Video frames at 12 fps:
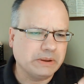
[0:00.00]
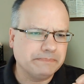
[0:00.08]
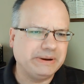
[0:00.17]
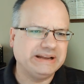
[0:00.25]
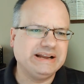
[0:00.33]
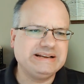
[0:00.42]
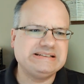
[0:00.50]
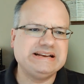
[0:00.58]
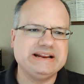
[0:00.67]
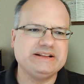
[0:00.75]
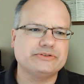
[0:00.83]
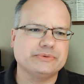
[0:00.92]
by nineteen
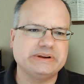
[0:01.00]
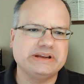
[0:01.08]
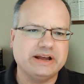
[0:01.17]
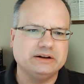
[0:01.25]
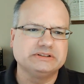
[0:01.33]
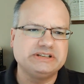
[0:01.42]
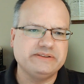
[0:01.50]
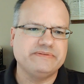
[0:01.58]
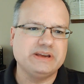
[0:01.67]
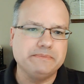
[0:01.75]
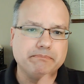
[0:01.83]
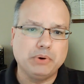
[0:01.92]
eighty-three, L T
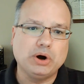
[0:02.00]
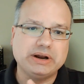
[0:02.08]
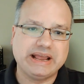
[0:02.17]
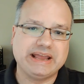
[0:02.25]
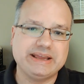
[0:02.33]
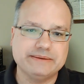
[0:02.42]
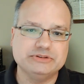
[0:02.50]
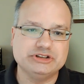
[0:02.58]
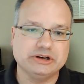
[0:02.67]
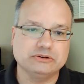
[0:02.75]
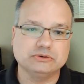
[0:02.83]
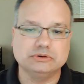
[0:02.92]
V bought A M
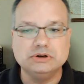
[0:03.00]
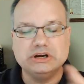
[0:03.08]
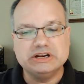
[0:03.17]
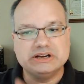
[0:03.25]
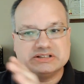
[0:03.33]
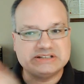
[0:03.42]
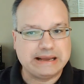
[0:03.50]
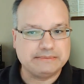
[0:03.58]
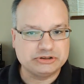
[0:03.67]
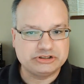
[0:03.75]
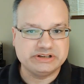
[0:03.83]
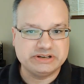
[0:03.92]
General,
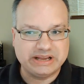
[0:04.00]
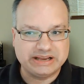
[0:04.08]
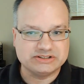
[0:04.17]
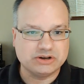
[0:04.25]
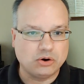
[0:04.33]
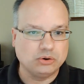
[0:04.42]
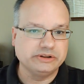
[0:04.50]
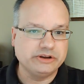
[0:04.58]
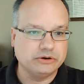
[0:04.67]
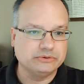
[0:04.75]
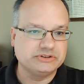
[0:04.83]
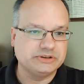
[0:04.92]
established it as a wholly
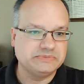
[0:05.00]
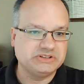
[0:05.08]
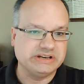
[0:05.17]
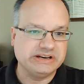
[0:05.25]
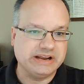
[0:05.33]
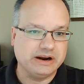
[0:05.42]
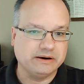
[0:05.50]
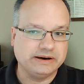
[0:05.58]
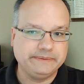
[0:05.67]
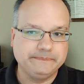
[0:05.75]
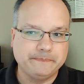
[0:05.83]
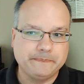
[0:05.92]
owned subsidiary.